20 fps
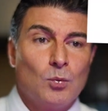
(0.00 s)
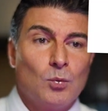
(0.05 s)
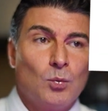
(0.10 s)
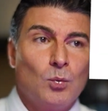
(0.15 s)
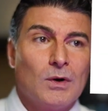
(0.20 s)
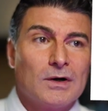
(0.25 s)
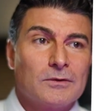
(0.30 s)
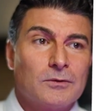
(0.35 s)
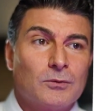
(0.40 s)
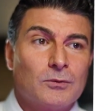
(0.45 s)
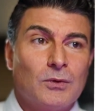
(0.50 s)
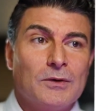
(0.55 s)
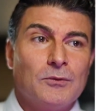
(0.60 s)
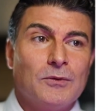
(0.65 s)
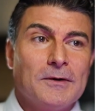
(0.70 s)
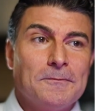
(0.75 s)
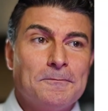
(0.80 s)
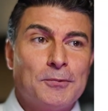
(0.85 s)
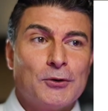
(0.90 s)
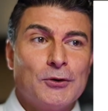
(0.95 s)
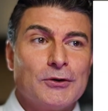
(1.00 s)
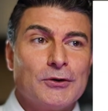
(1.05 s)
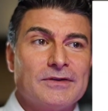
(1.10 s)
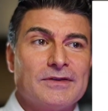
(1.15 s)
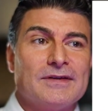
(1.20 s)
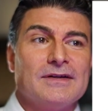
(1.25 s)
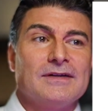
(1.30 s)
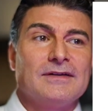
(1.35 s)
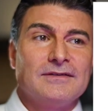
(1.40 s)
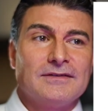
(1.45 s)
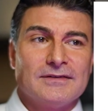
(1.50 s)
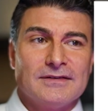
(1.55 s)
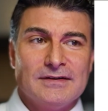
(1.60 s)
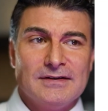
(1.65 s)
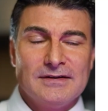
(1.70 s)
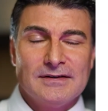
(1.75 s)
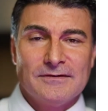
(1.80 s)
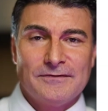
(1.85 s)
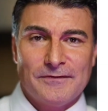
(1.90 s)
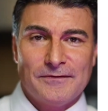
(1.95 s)
Well, when we put things
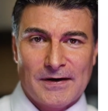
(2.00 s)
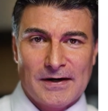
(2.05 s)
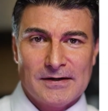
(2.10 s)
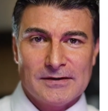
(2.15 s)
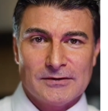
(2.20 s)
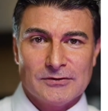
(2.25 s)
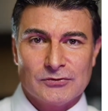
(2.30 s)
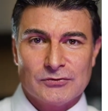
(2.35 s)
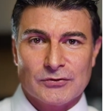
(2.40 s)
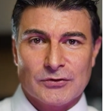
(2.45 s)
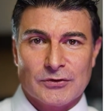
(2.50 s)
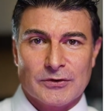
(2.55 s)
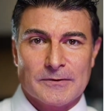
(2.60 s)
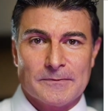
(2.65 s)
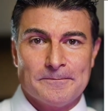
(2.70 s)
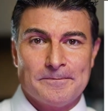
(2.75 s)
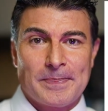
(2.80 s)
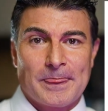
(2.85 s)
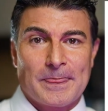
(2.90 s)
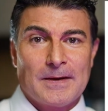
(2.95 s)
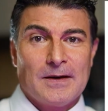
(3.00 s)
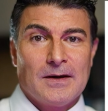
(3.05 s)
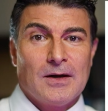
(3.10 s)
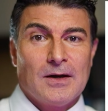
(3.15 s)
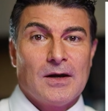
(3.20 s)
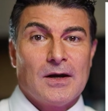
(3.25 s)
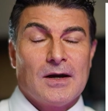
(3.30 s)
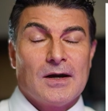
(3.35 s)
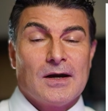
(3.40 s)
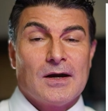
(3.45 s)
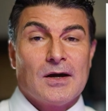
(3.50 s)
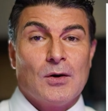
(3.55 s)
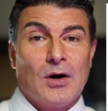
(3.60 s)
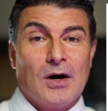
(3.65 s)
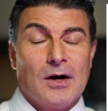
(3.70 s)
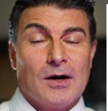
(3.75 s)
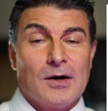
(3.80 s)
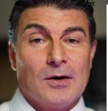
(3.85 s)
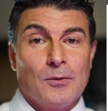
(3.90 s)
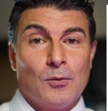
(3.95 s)
in the file drawer,
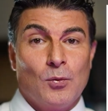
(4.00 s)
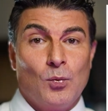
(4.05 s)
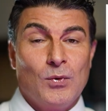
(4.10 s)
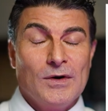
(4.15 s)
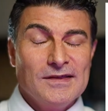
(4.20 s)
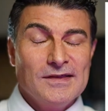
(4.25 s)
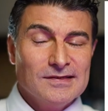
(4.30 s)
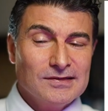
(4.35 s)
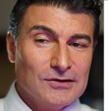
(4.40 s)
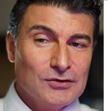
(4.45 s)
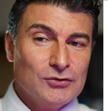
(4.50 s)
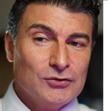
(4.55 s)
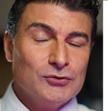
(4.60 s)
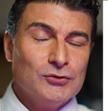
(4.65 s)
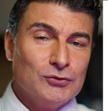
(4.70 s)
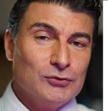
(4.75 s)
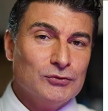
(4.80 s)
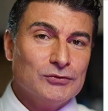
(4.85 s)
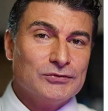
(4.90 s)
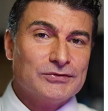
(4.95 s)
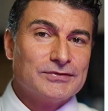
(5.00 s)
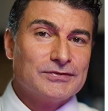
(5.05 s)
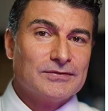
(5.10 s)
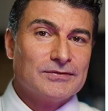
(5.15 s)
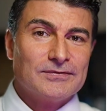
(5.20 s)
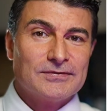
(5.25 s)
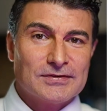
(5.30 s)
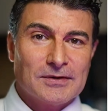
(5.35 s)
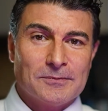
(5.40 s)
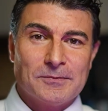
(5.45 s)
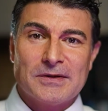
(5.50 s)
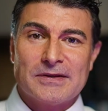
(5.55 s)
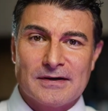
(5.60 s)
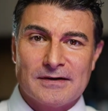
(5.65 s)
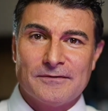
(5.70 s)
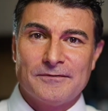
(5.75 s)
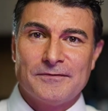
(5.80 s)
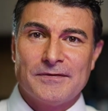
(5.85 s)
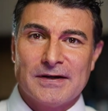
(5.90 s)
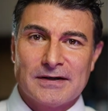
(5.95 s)
we lose some of that
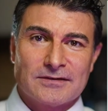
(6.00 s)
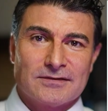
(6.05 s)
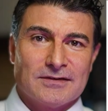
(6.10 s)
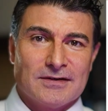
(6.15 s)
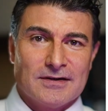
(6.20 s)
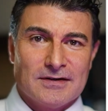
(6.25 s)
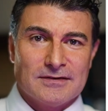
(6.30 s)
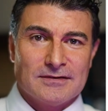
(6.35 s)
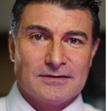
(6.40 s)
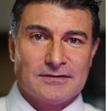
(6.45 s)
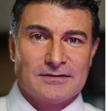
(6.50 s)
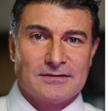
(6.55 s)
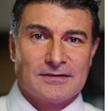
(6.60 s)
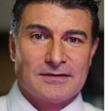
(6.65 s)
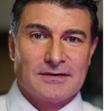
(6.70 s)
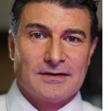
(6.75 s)
effect size.